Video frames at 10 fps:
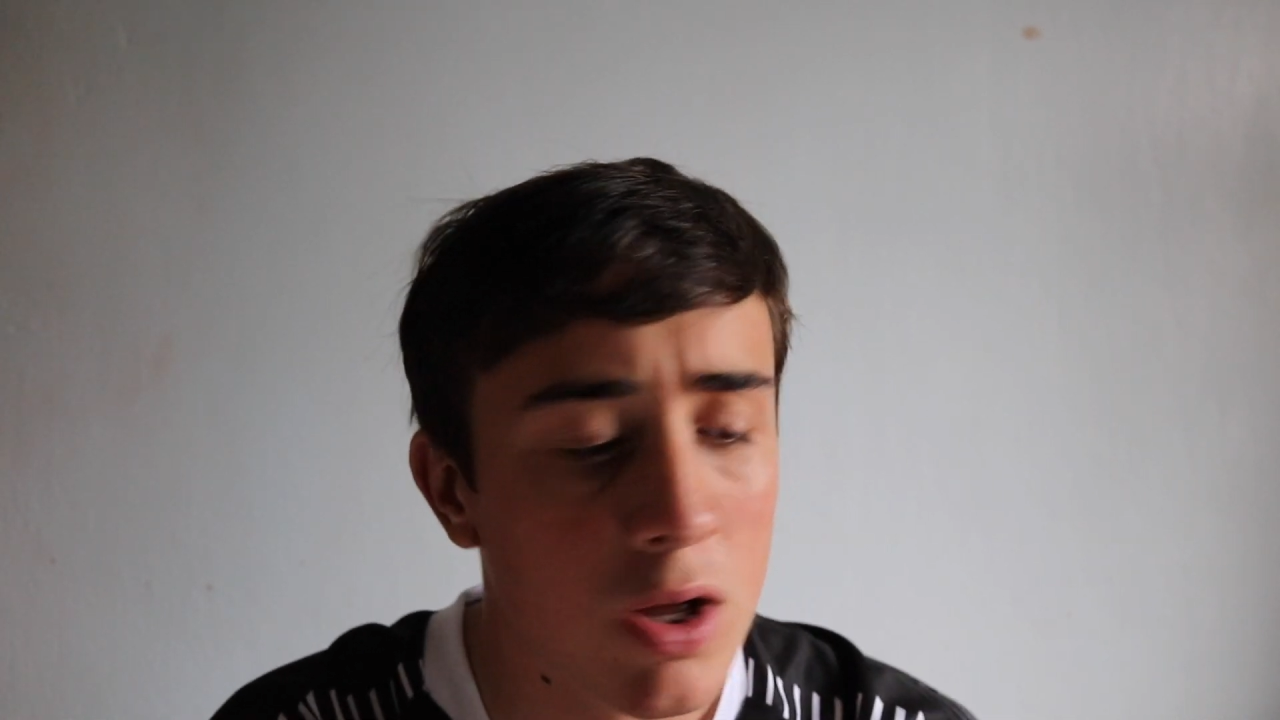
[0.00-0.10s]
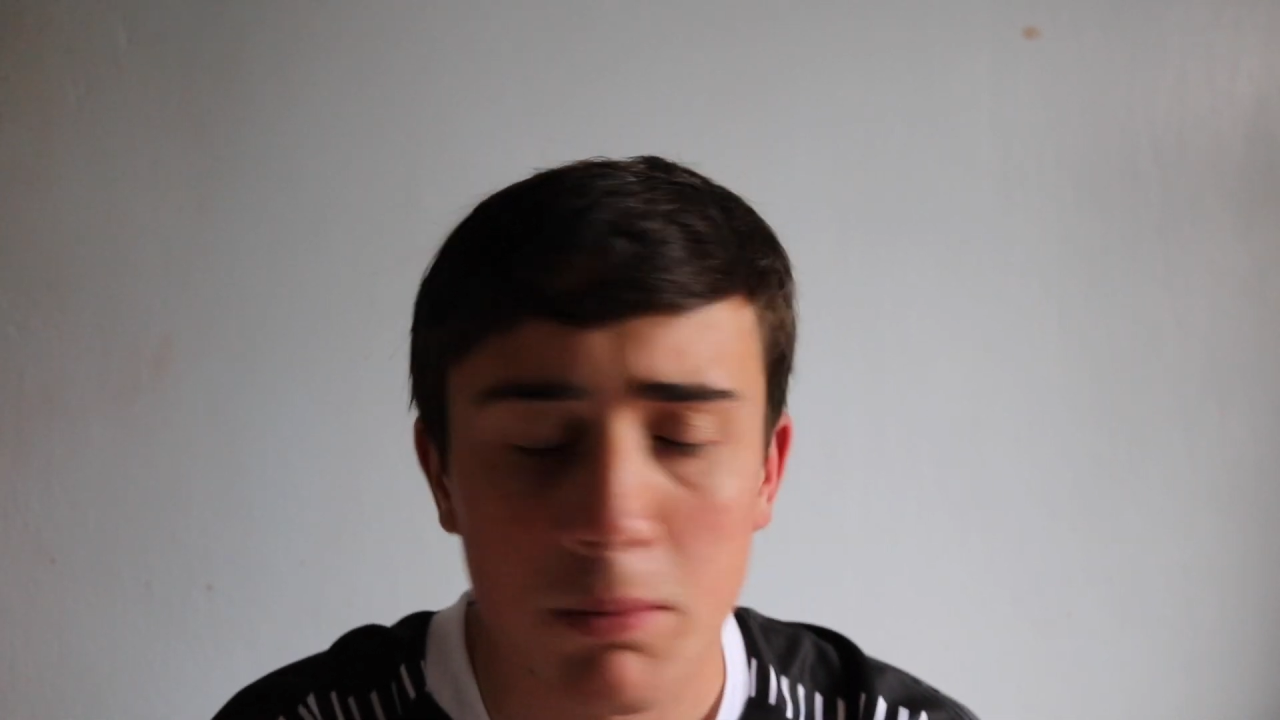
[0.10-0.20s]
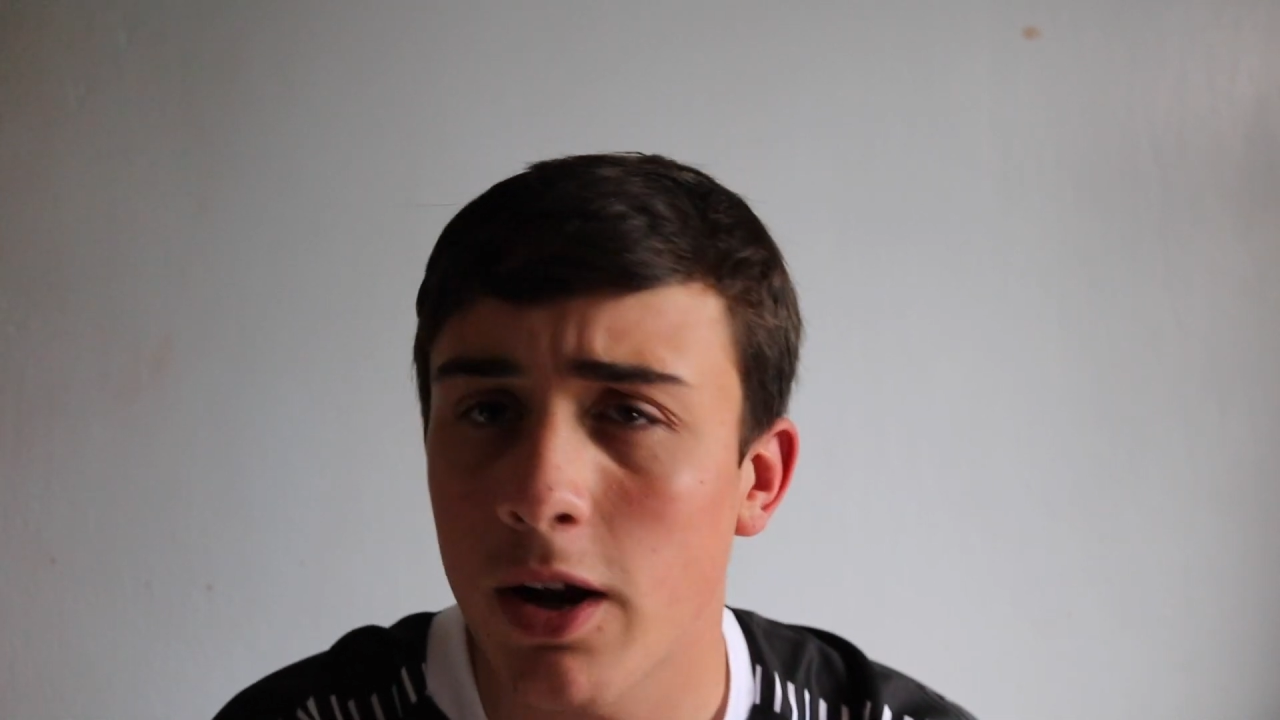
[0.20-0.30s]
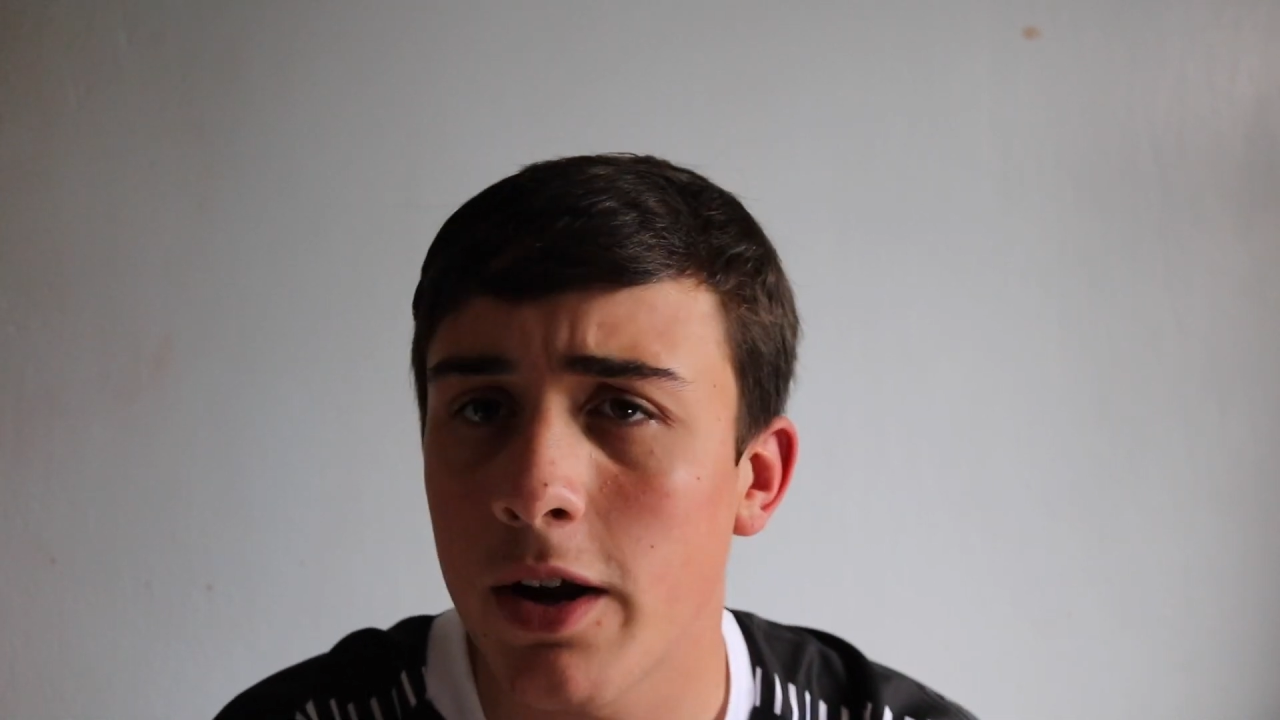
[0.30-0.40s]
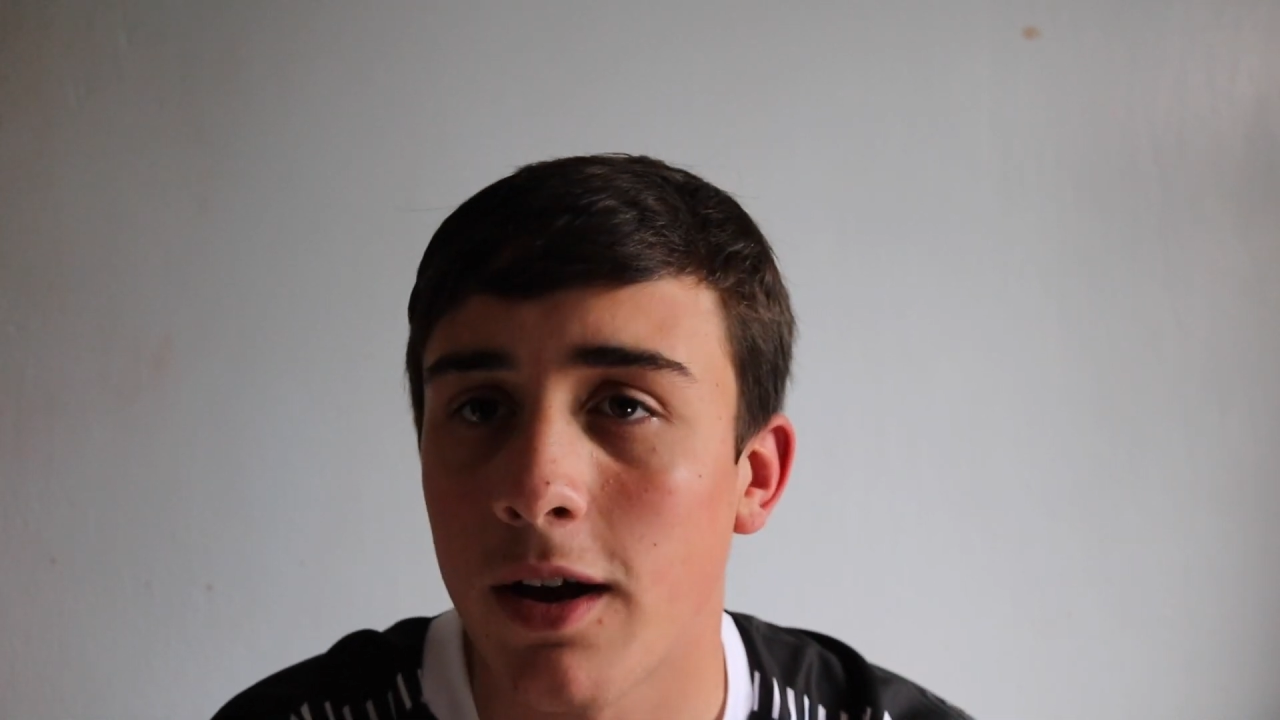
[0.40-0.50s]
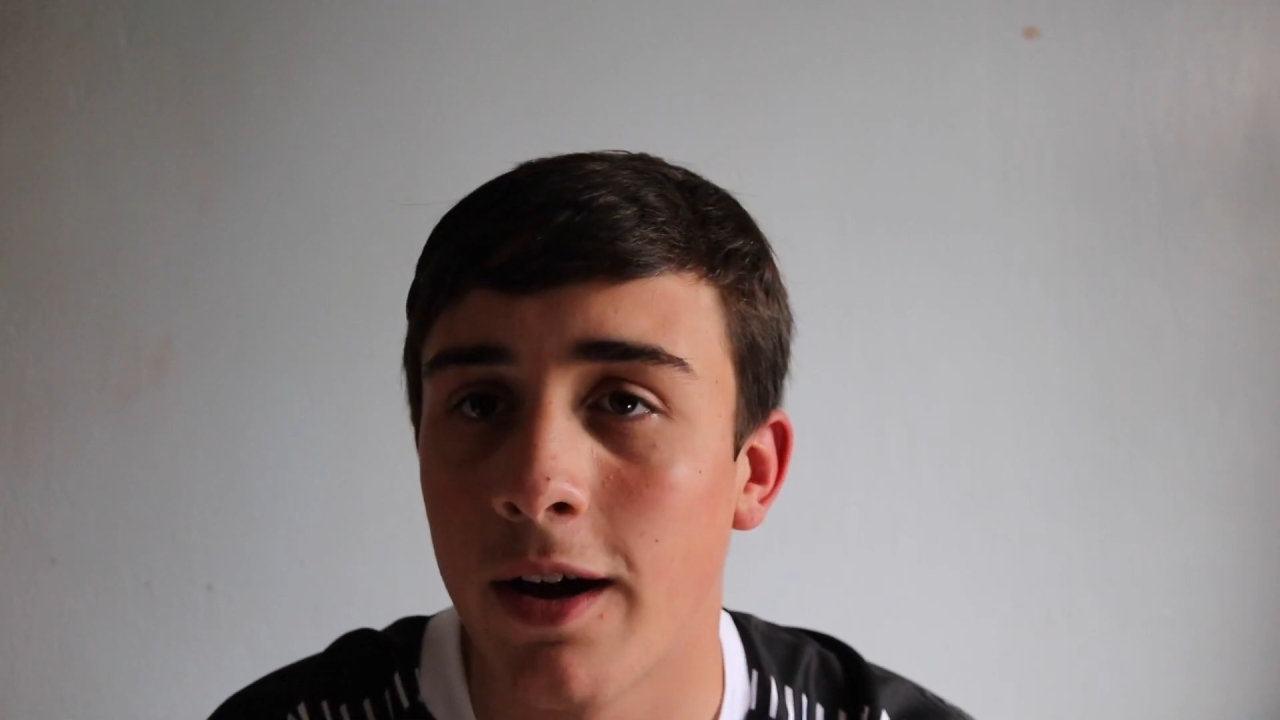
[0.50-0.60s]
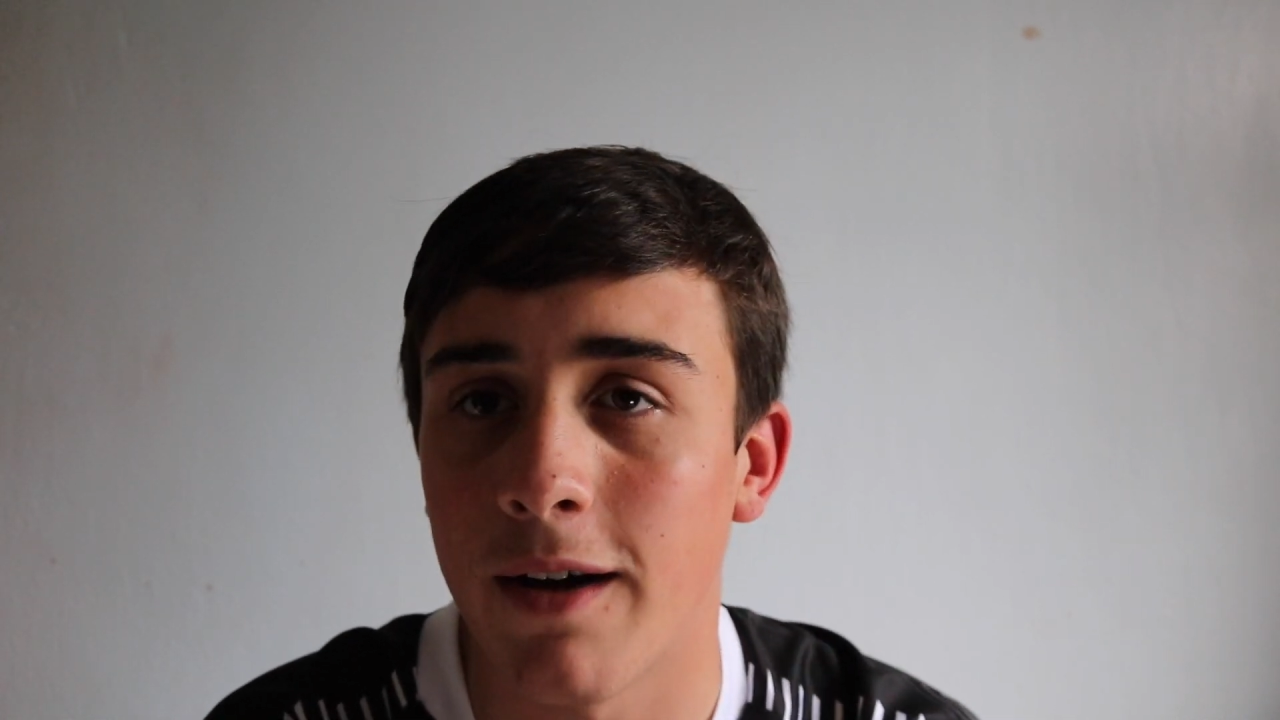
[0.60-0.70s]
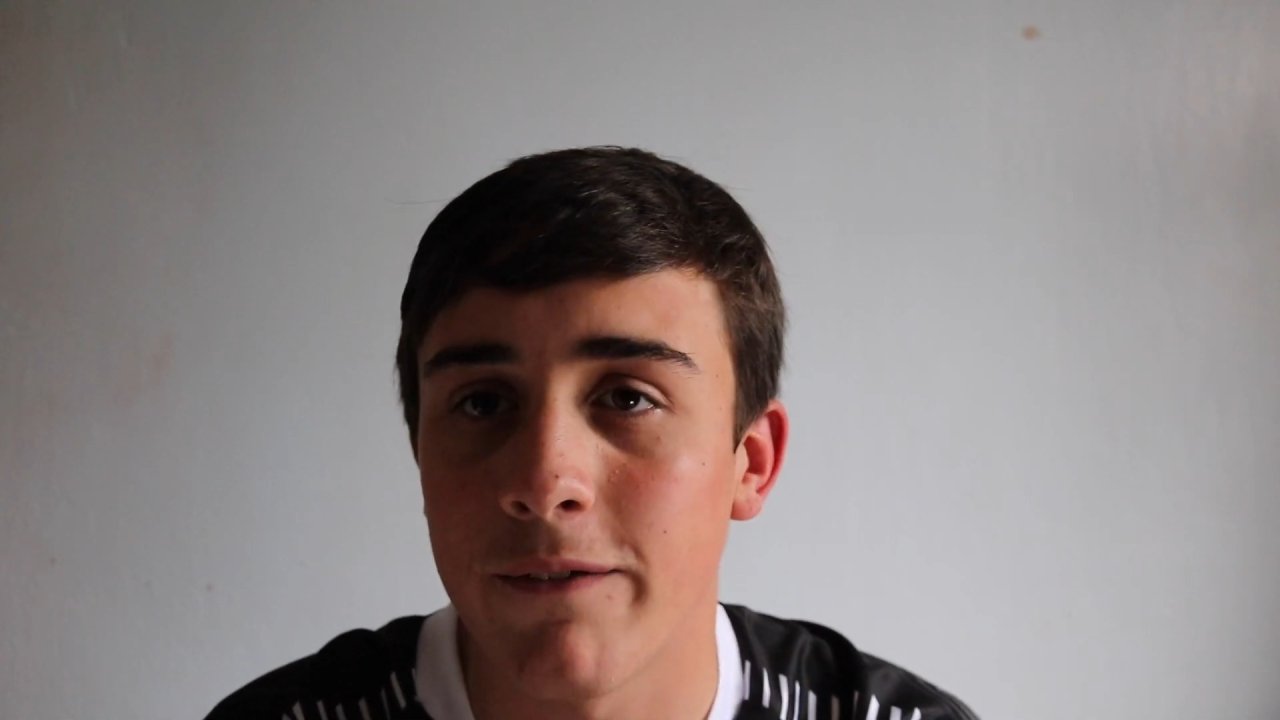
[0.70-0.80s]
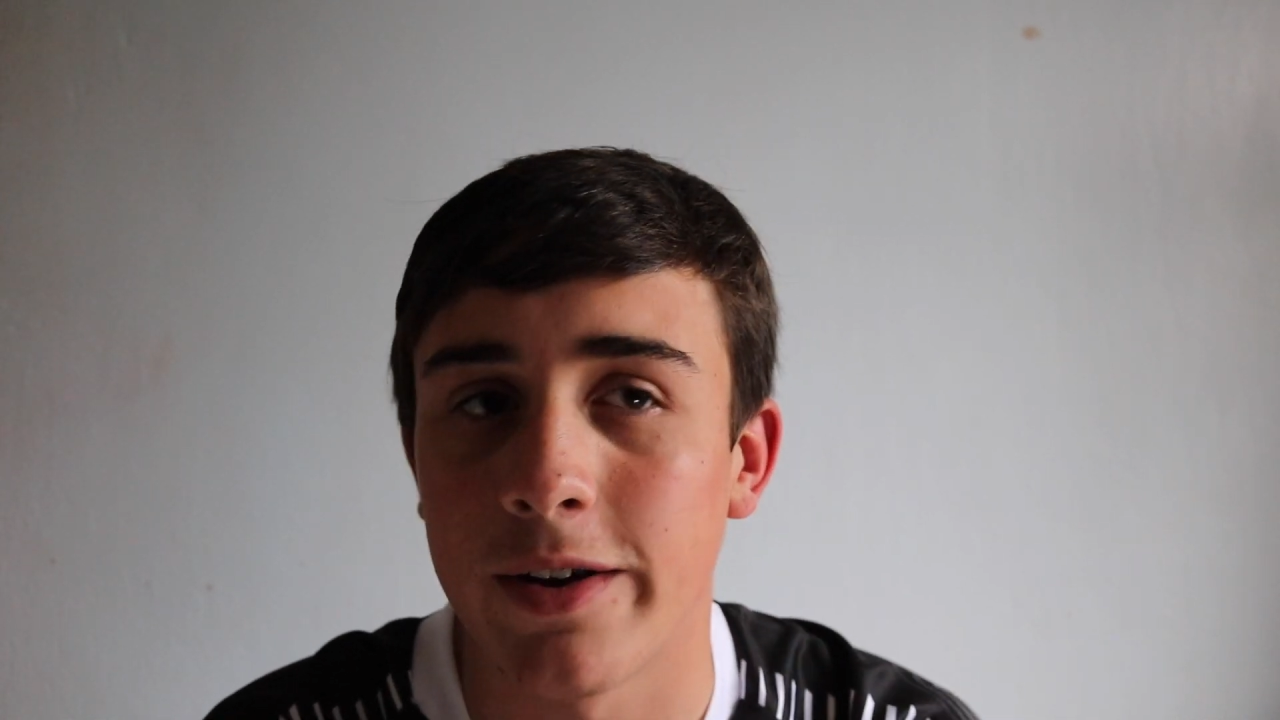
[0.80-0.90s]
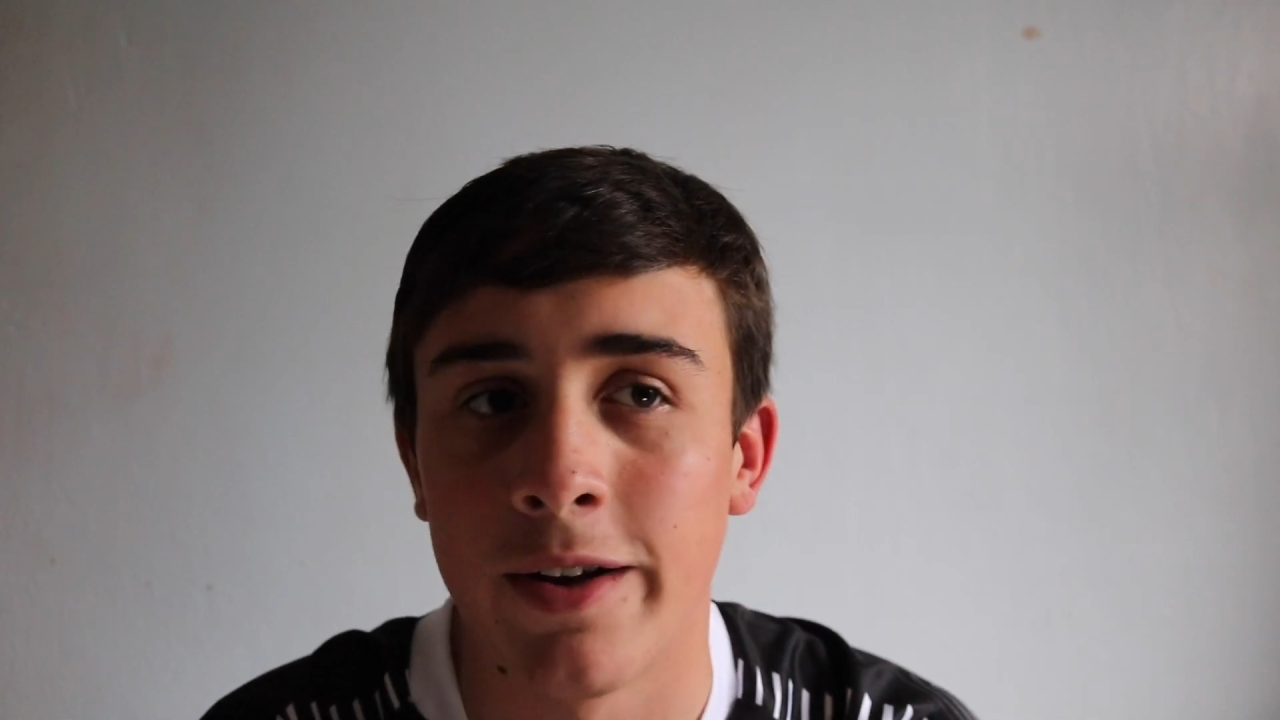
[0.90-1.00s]
but
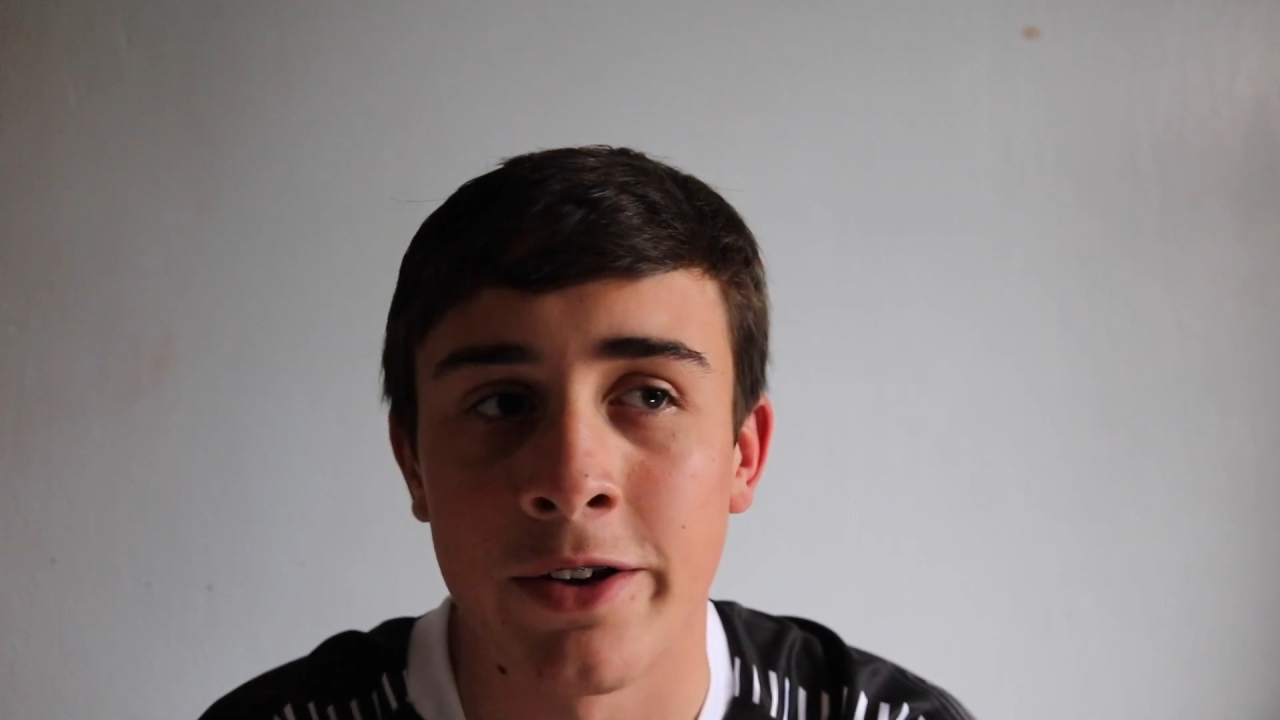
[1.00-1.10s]
I think